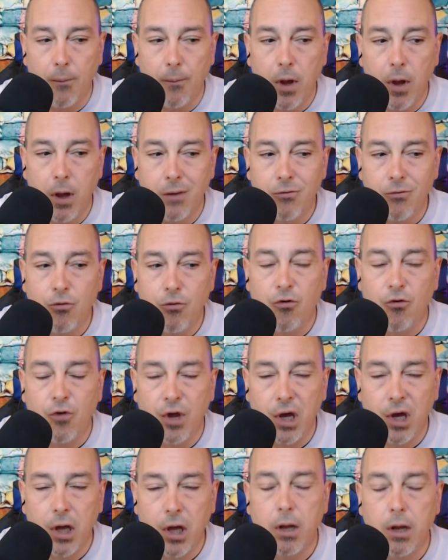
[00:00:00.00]
It just,
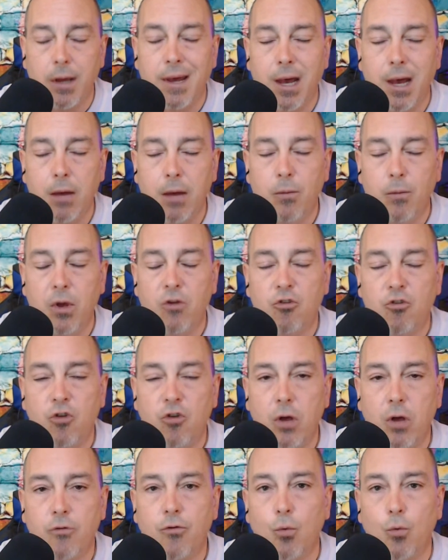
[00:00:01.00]
again, it gave me a
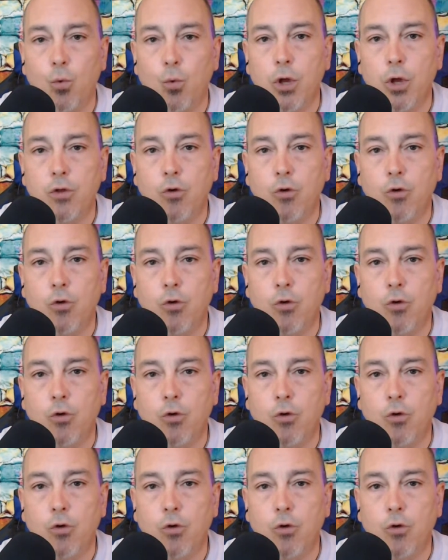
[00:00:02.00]
chance to really